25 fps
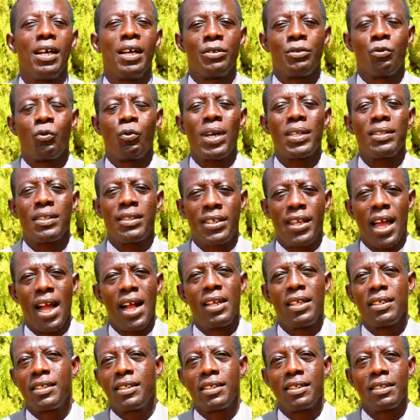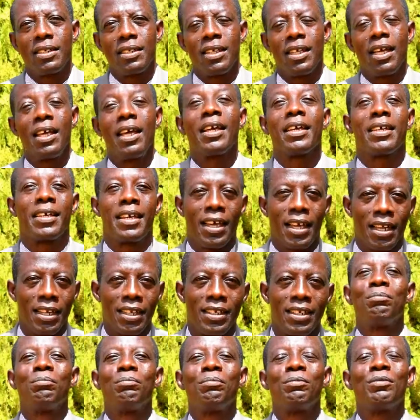one child, a girl,
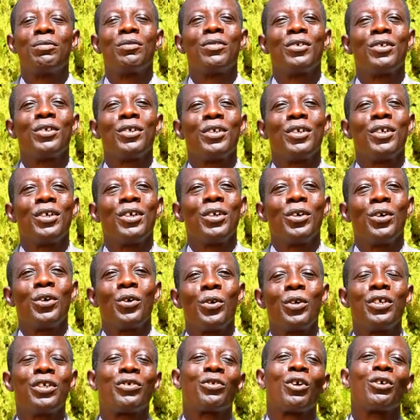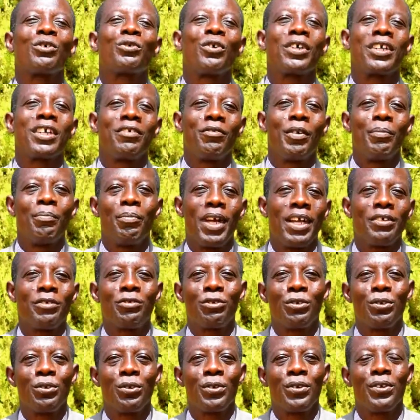who is also giving
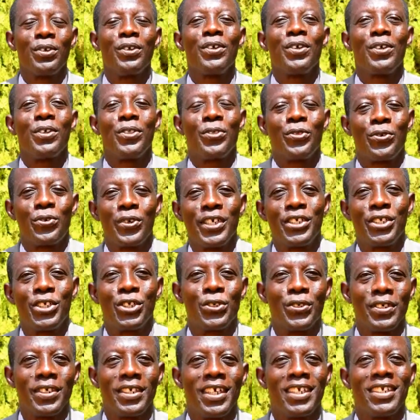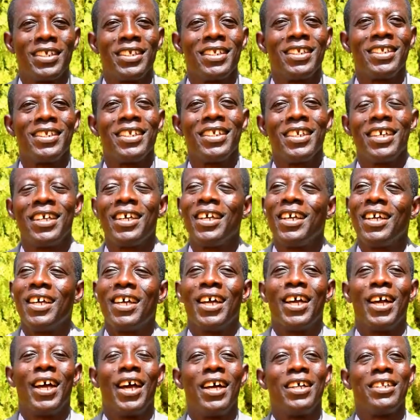birth to 3 children,
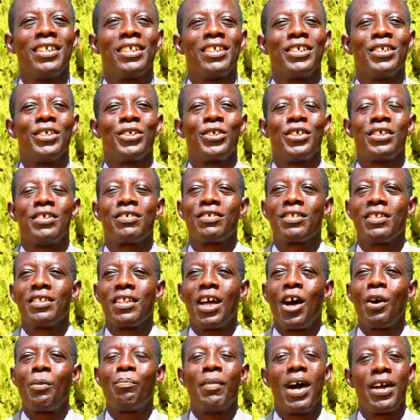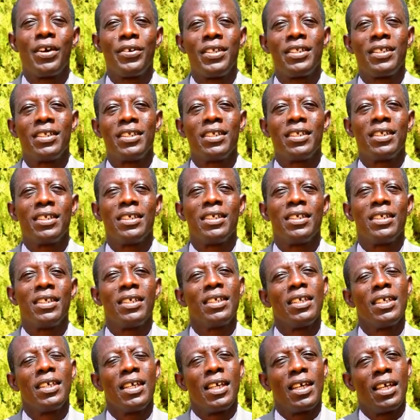and she's now married,
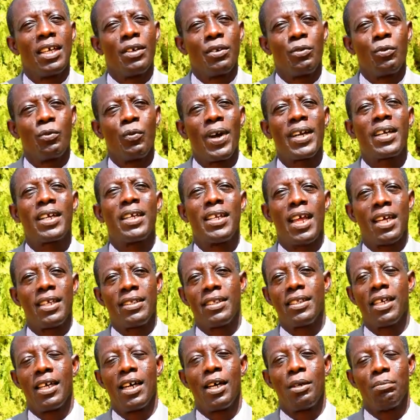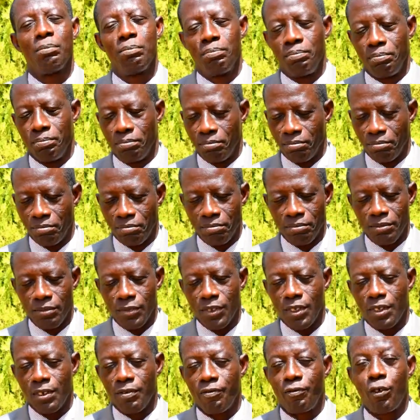working at
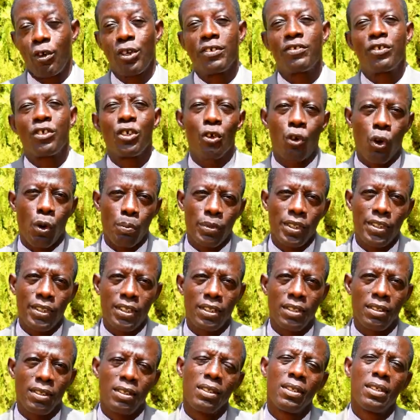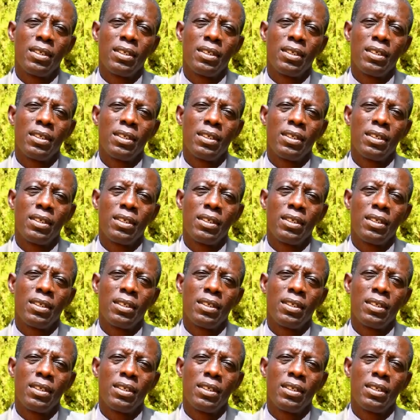Forestry Commission,